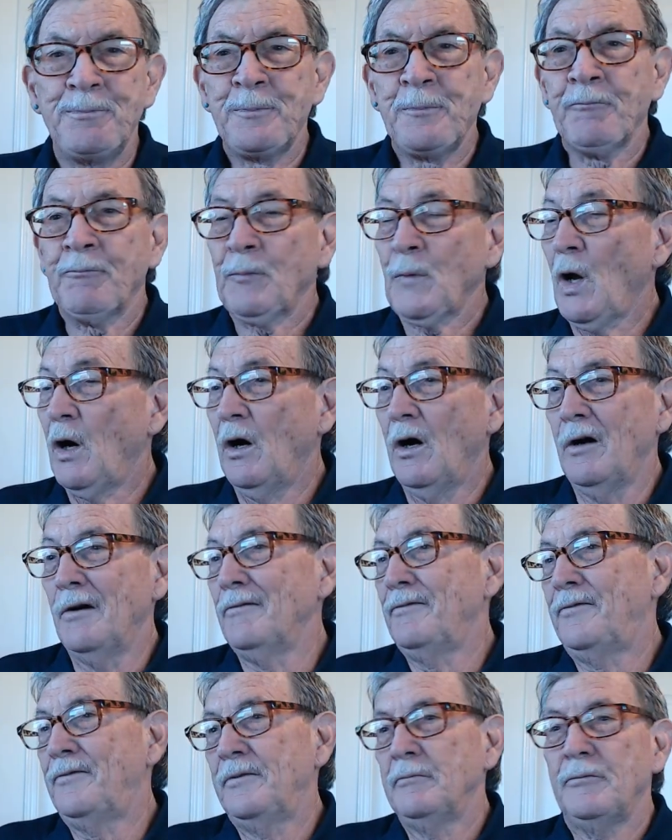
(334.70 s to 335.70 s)

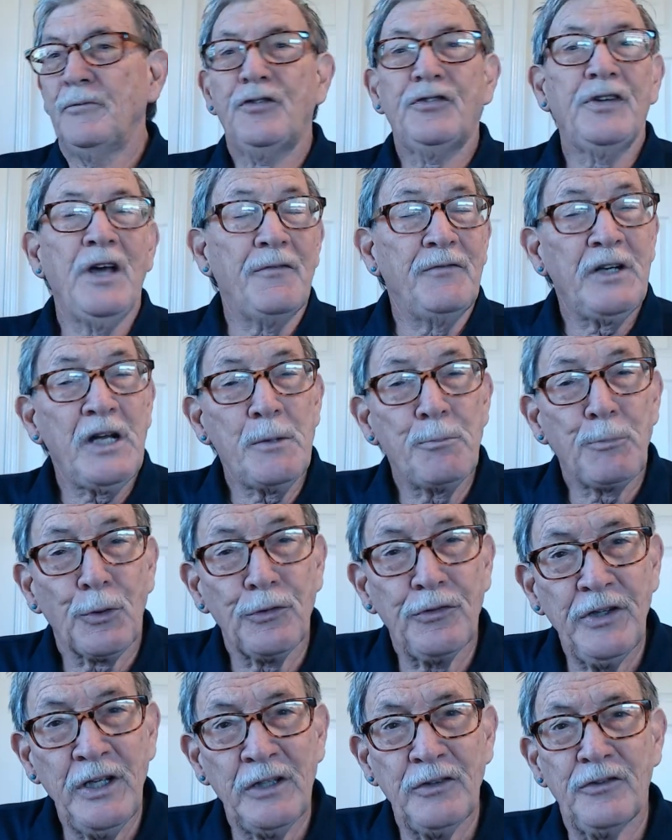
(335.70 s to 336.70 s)
of
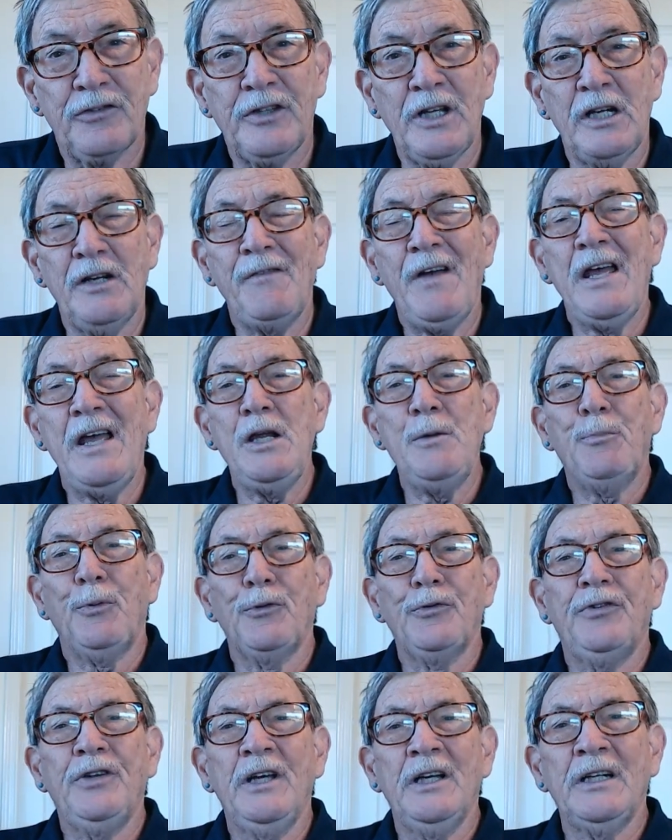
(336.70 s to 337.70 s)
70% instead of
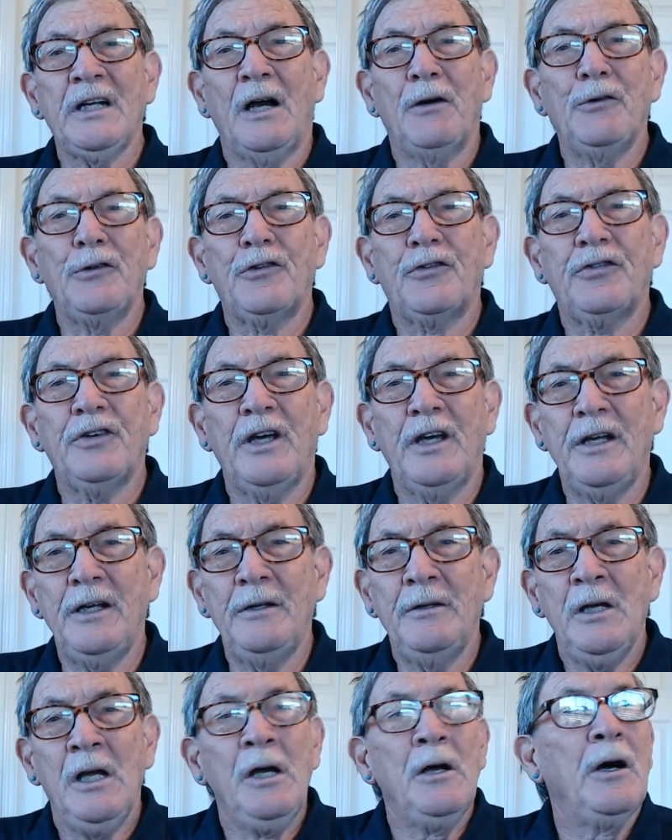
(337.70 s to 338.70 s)
80%, I would say,
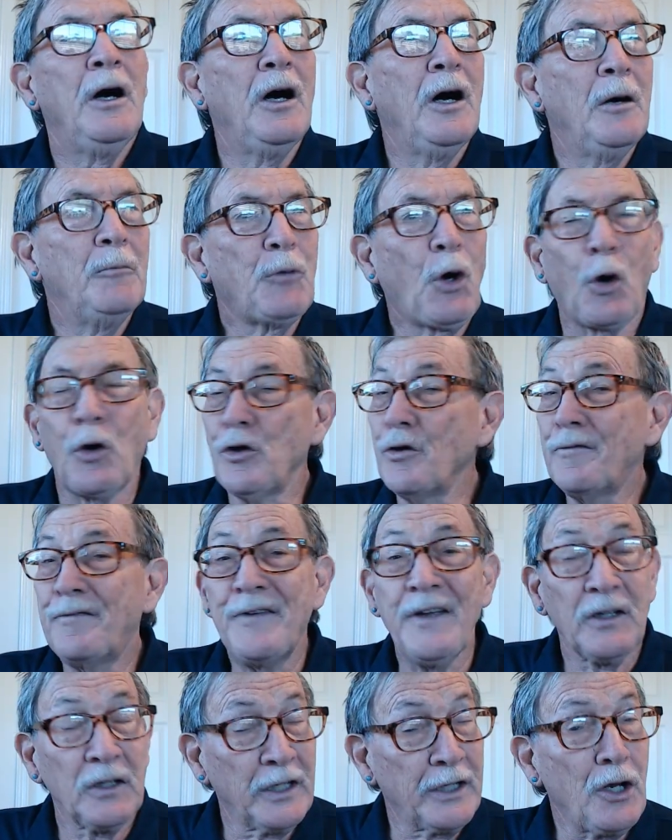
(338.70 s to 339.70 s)
are you
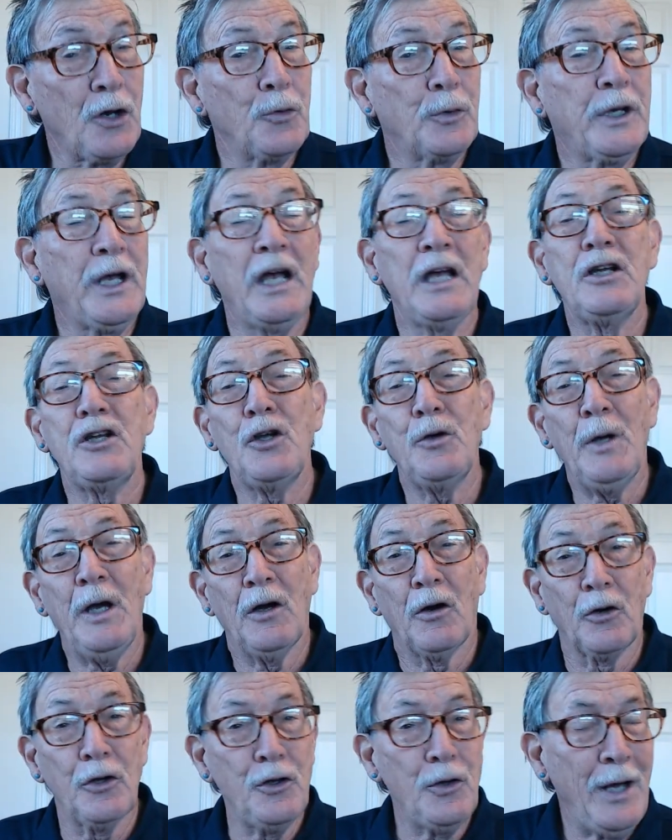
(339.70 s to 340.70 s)
feeling okay?
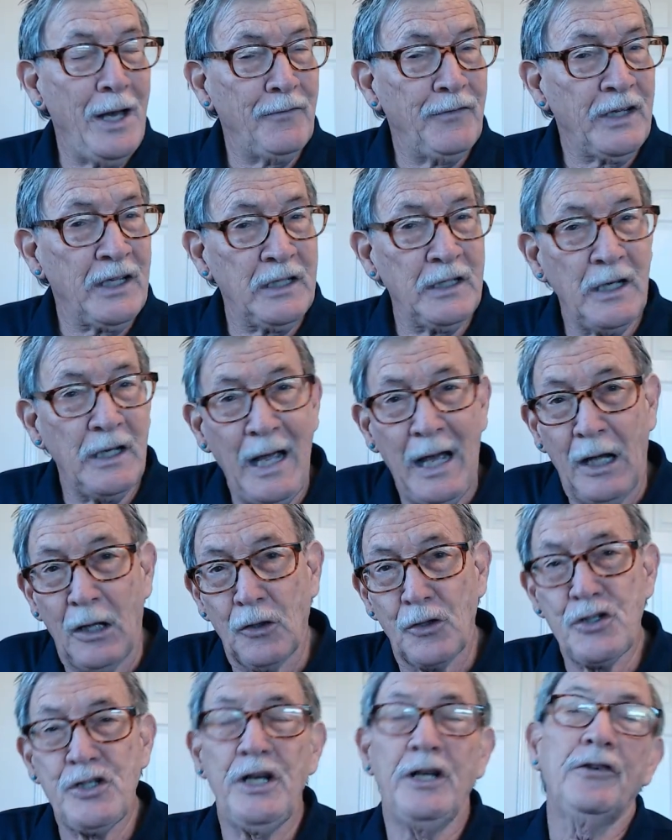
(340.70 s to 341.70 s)
Are you having any
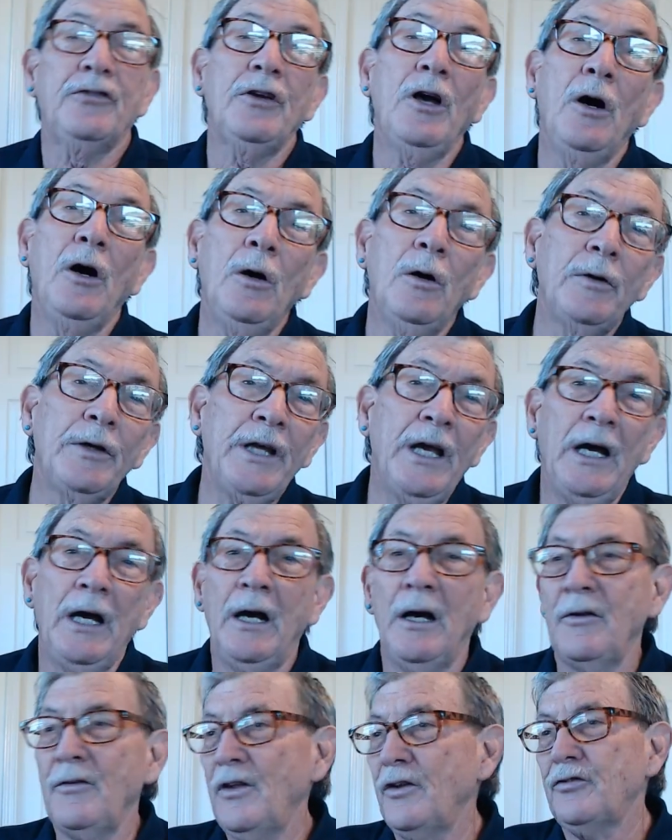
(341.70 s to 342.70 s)
allergies? Oh yeah,
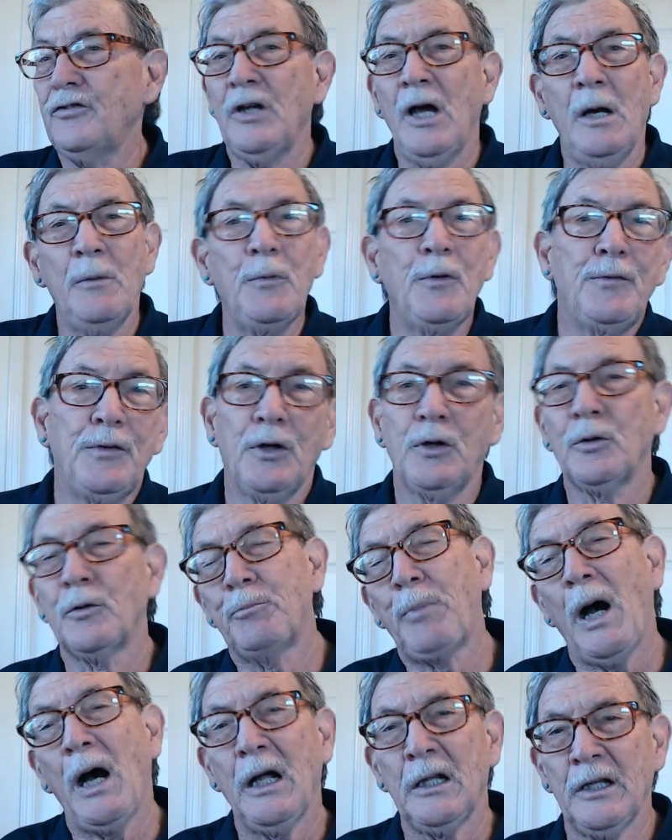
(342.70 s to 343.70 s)
this time of year,
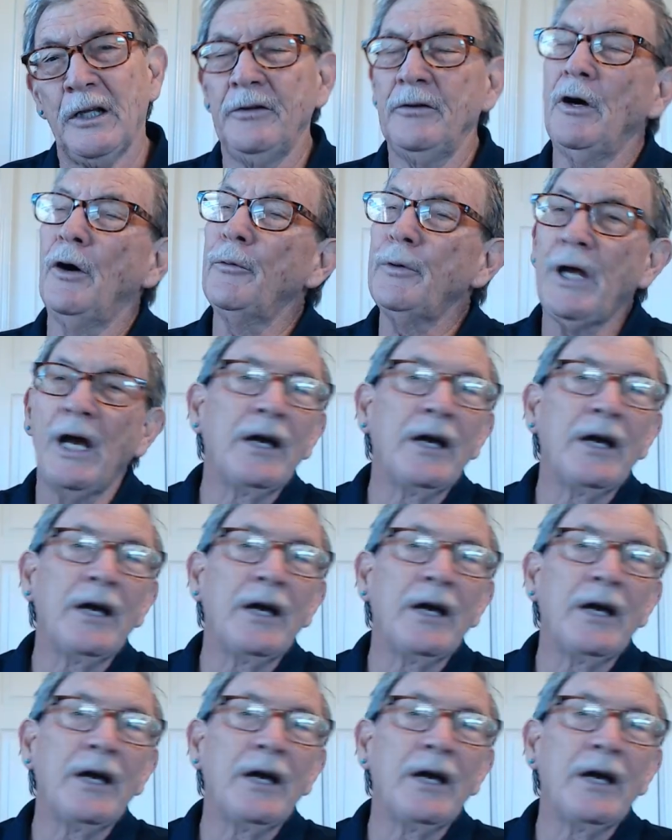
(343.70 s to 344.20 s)
pollen. Okay,